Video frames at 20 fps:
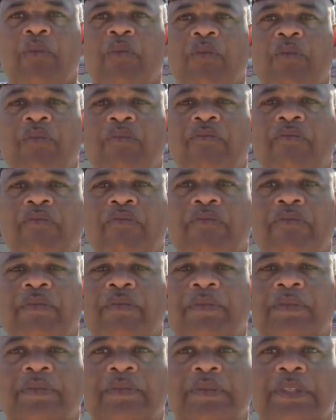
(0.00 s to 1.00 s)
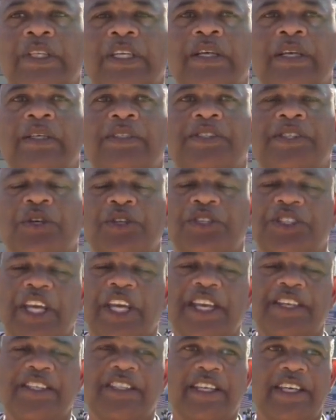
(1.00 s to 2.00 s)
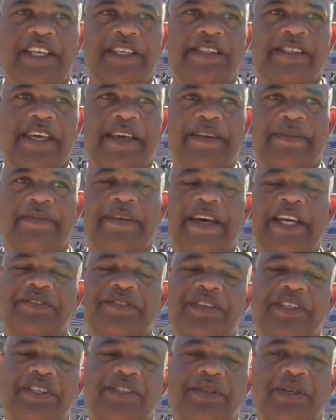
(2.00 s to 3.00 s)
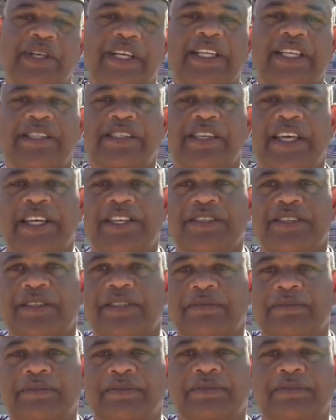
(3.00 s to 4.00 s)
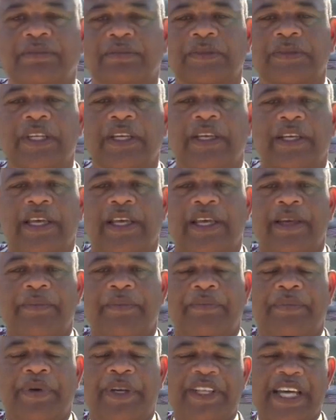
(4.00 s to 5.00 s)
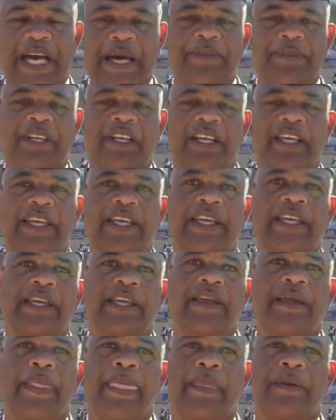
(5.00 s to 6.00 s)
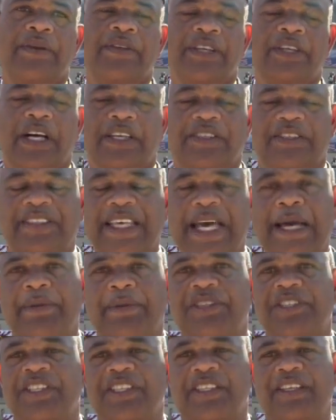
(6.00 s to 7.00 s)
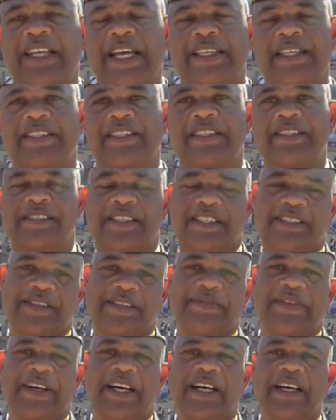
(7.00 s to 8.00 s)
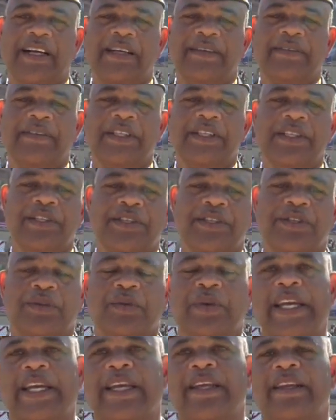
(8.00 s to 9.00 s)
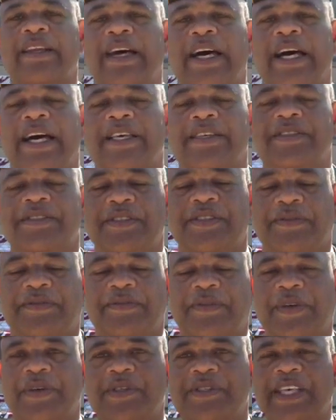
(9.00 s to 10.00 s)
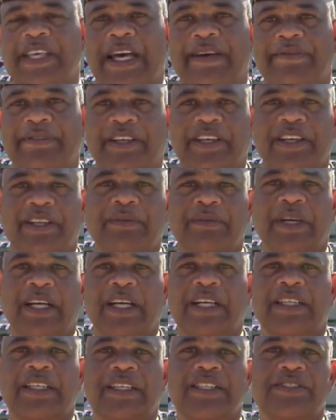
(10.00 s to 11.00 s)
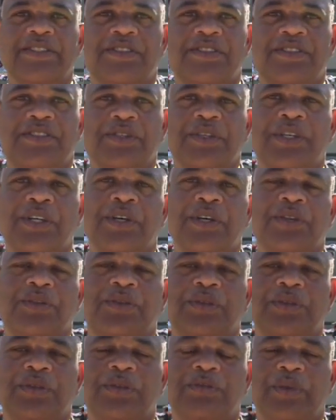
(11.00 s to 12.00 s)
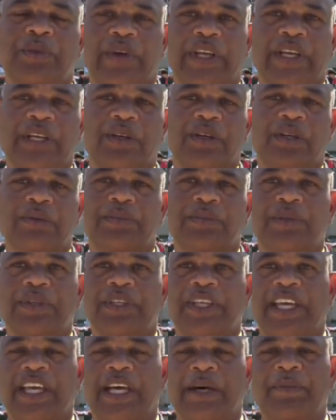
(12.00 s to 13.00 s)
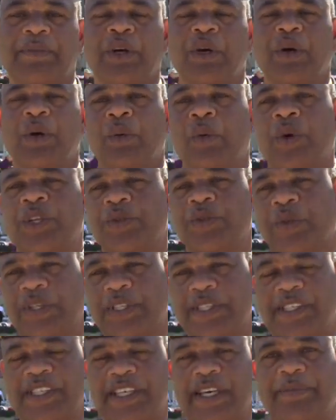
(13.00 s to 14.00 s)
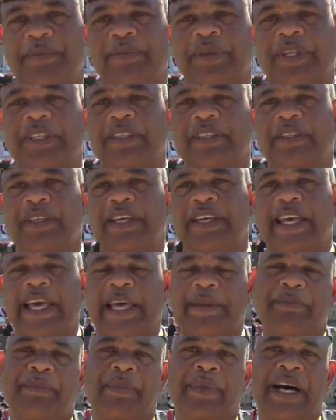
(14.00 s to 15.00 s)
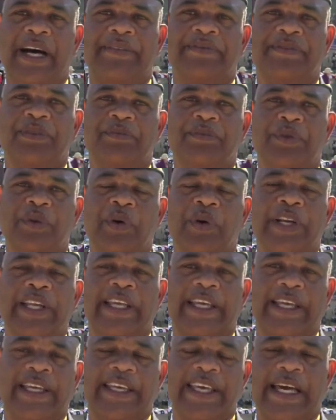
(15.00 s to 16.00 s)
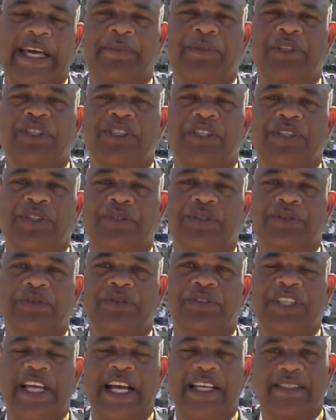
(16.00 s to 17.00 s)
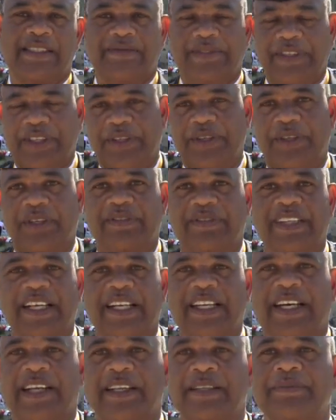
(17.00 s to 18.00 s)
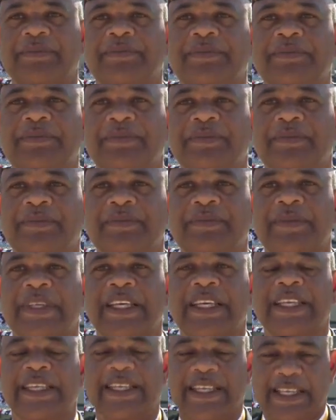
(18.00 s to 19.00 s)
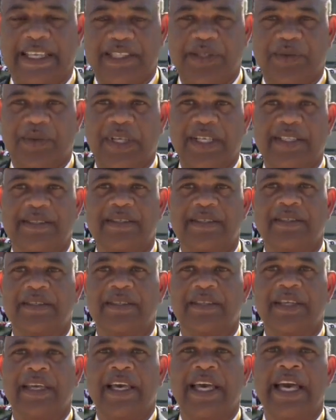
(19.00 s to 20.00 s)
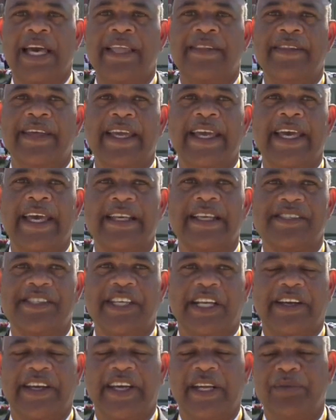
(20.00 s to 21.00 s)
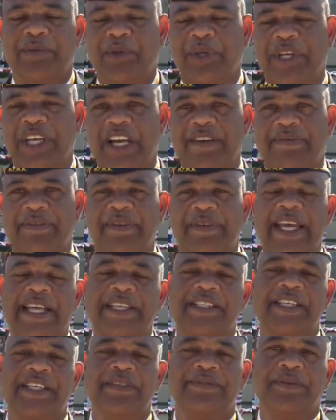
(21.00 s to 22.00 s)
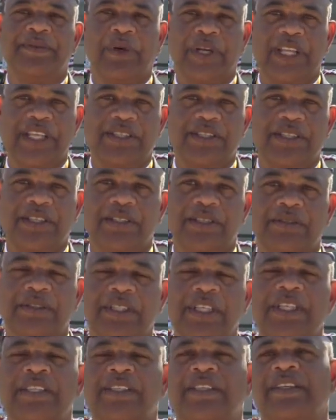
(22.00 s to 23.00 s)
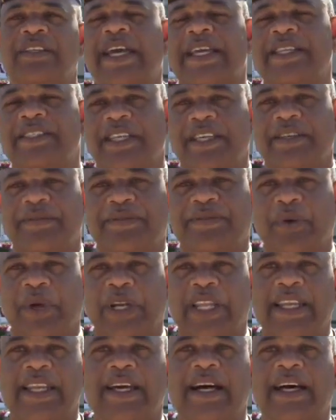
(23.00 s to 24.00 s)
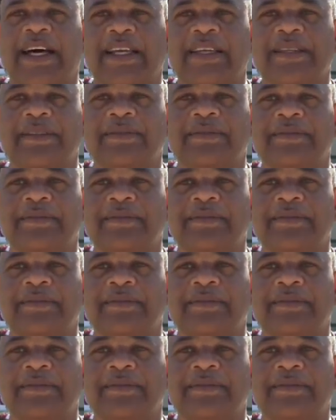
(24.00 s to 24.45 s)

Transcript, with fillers: What is the association? Association is a veterans organization predominantly established in 1965 to recognize the first African Americans to go through Marine Corps boot camp, which was separate at Montford Point in Camp Lejeune, Jacksonville, North Carolina. It was segregated. Yes, it was. And they had a segregated boot camp from 1942 to 1949.